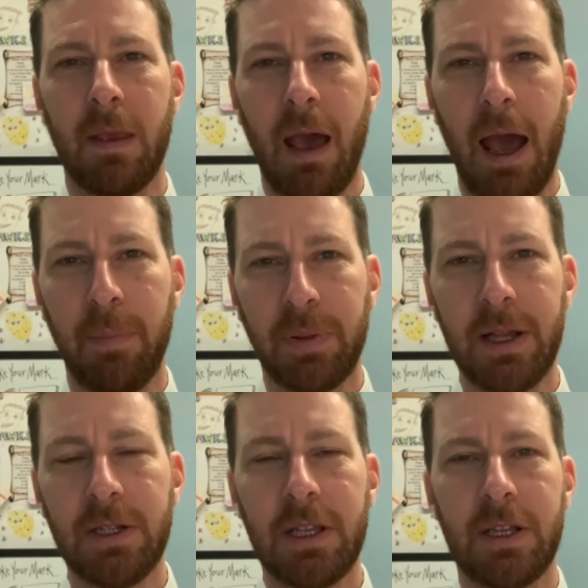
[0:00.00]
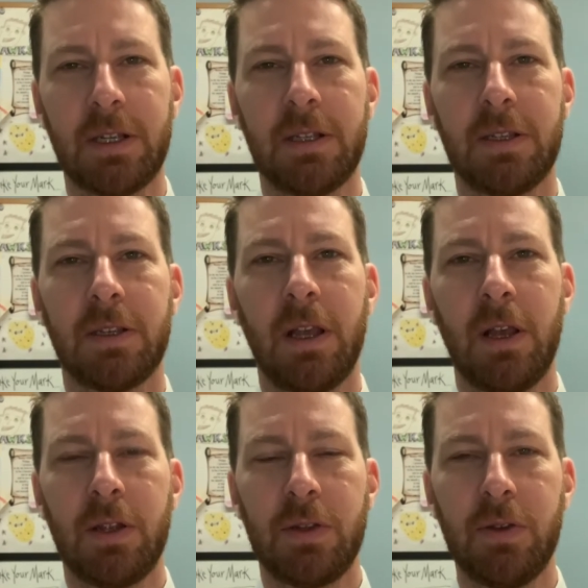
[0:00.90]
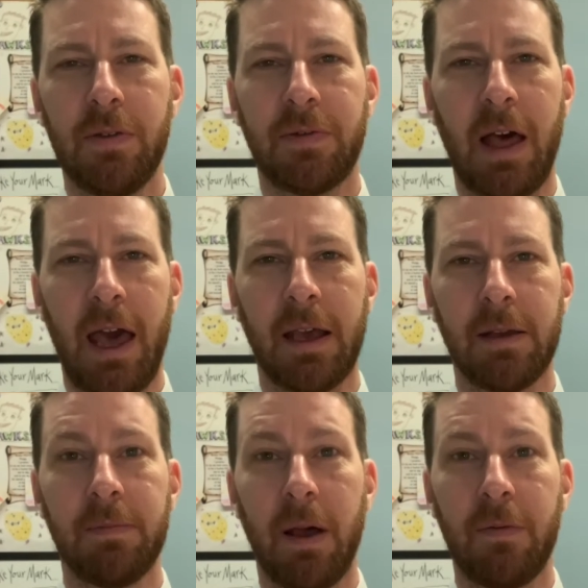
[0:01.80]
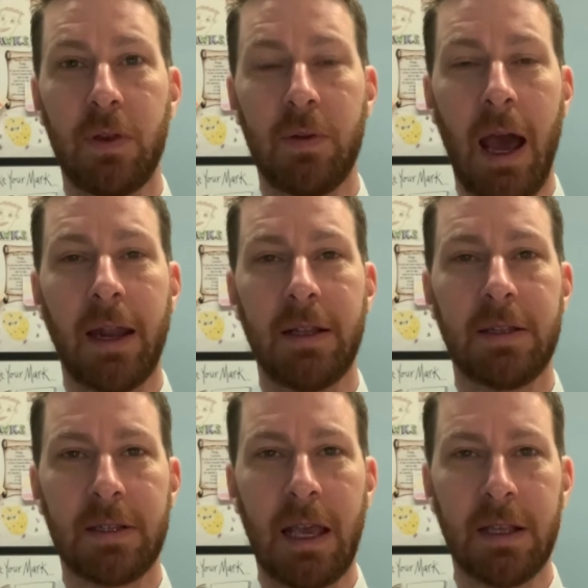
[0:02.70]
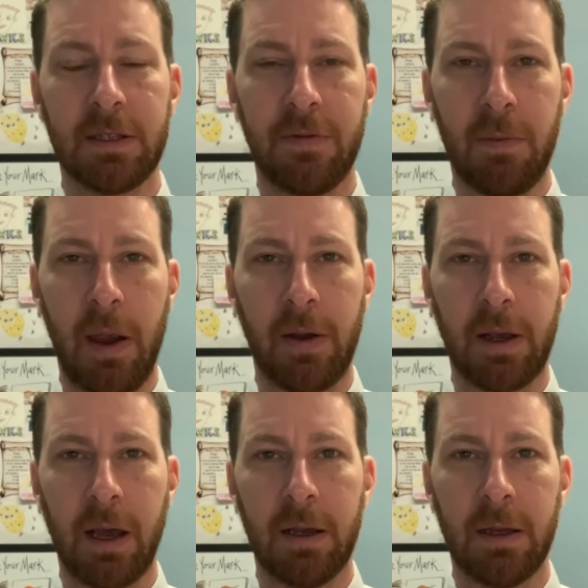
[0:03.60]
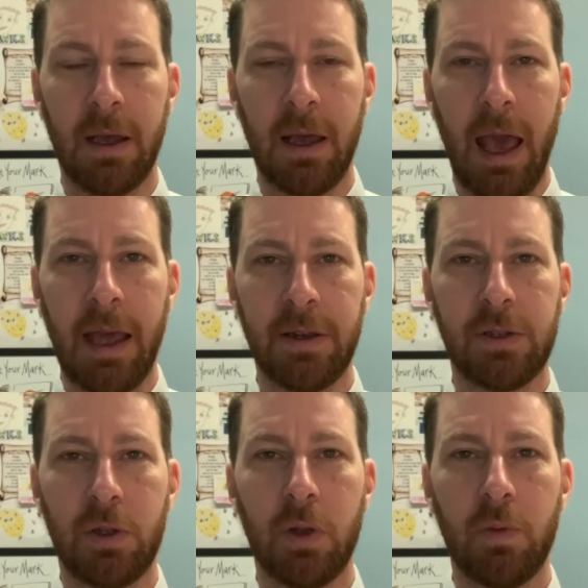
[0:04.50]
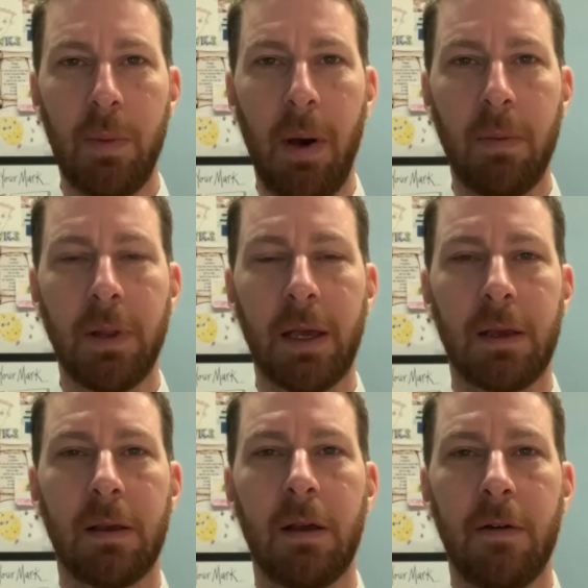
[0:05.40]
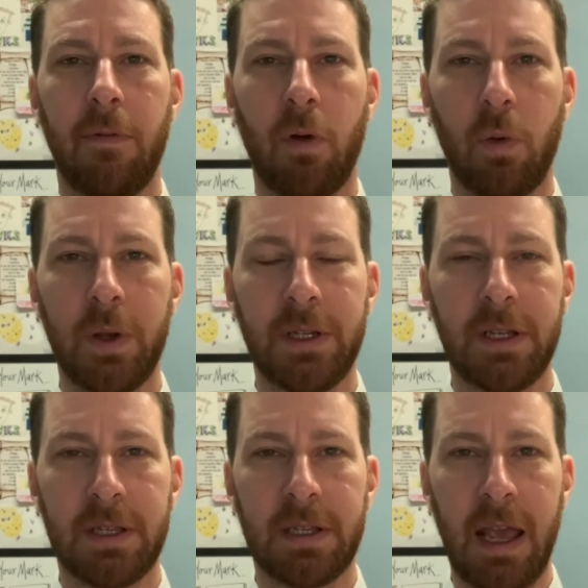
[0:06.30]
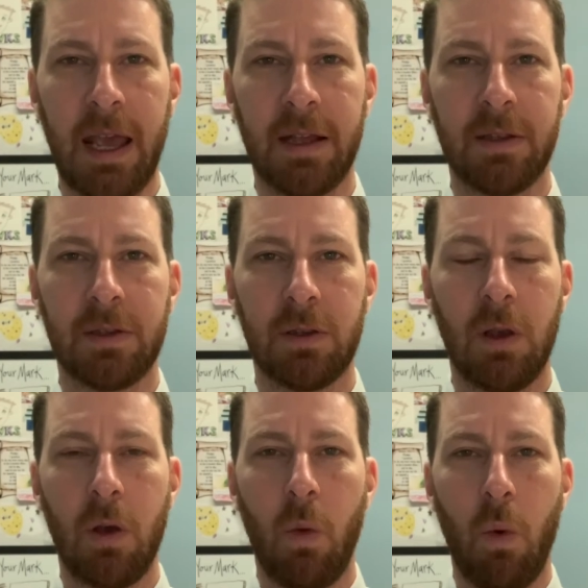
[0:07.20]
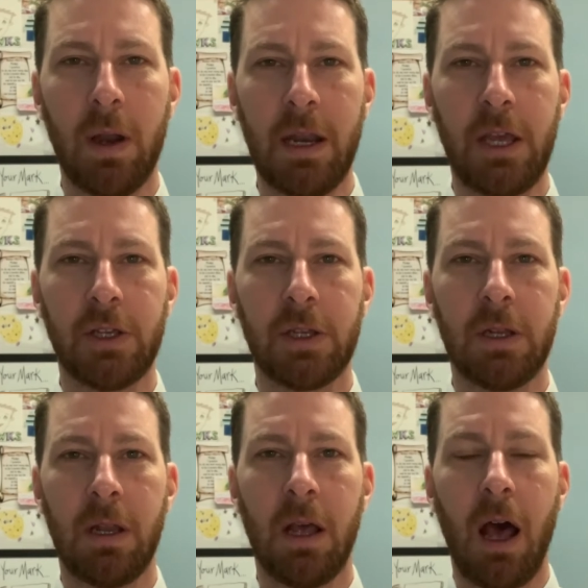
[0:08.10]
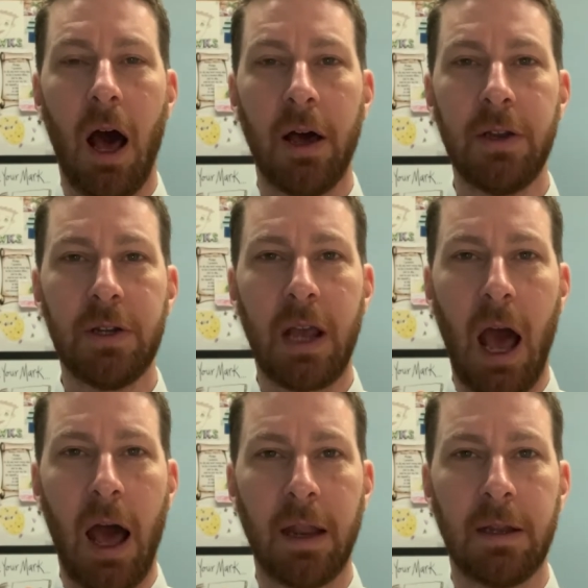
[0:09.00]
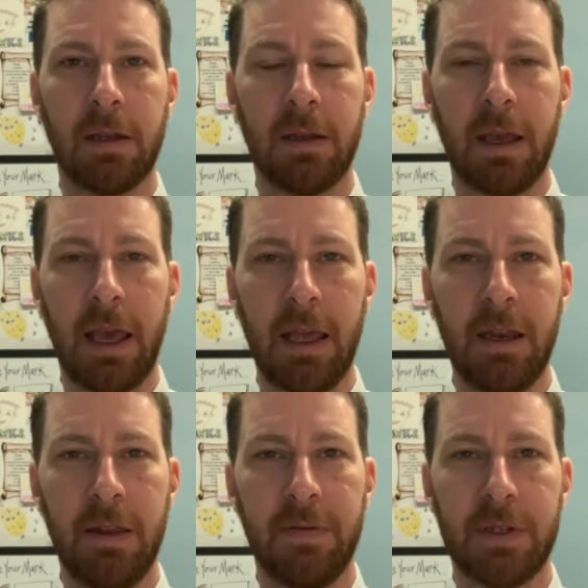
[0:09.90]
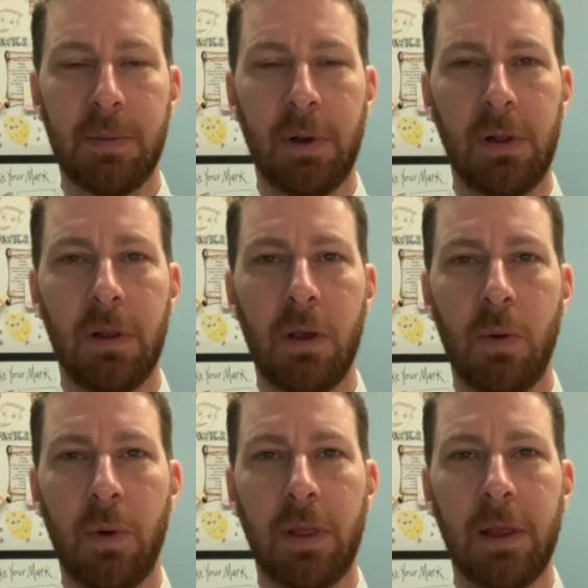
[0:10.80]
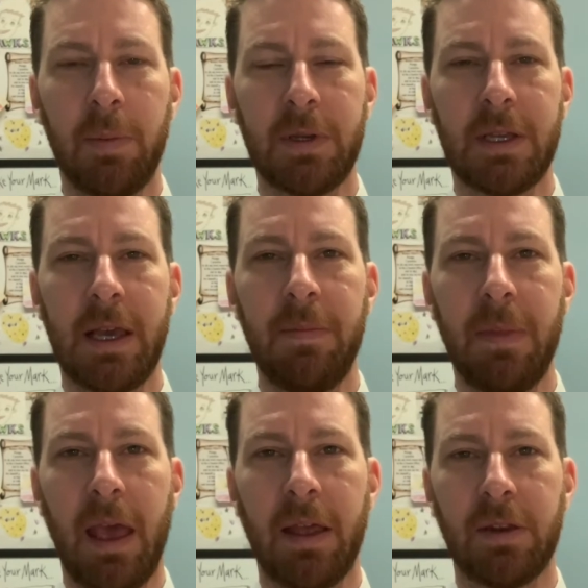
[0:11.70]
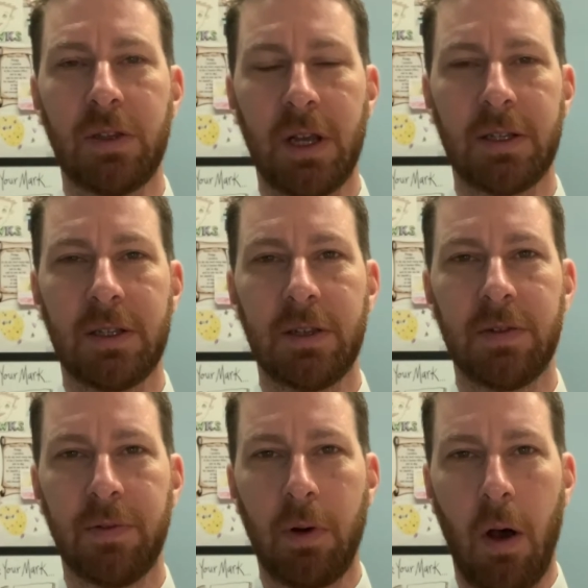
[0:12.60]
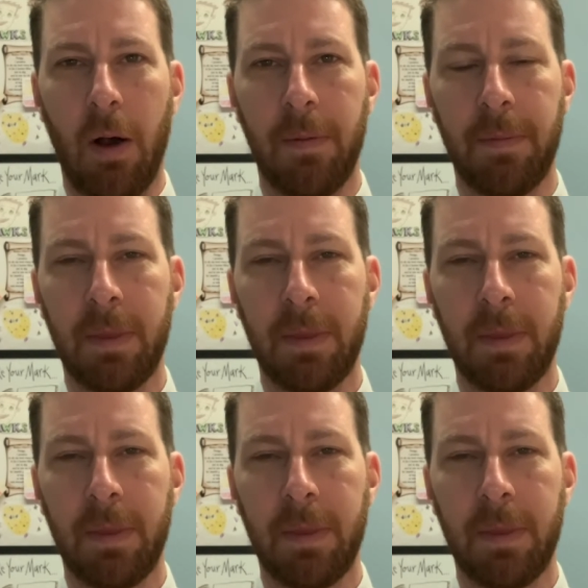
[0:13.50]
I pledge allegiance to the flag of the United States of America and to the republic for which it stands, one nation, under God, indivisible, with liberty and justice for all.